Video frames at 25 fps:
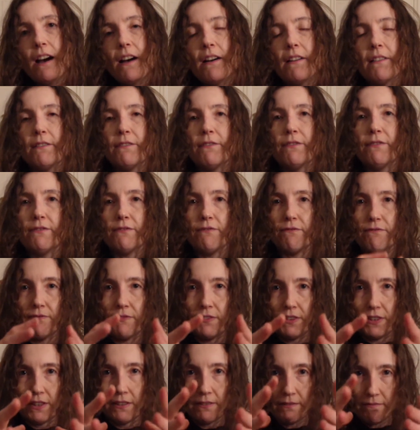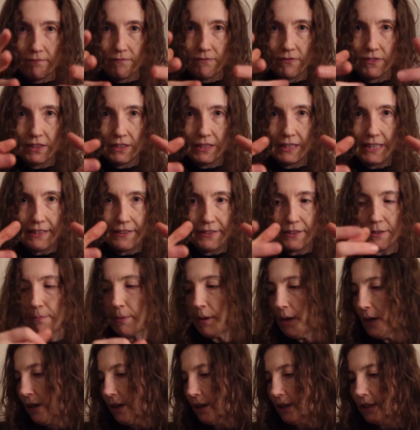of the leather
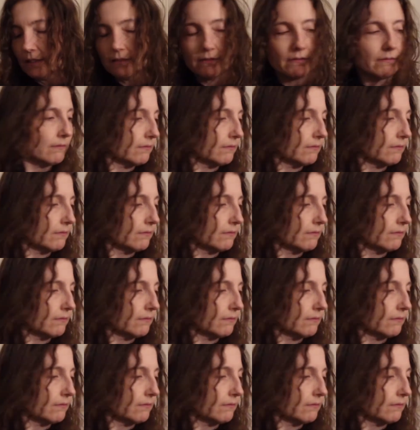part.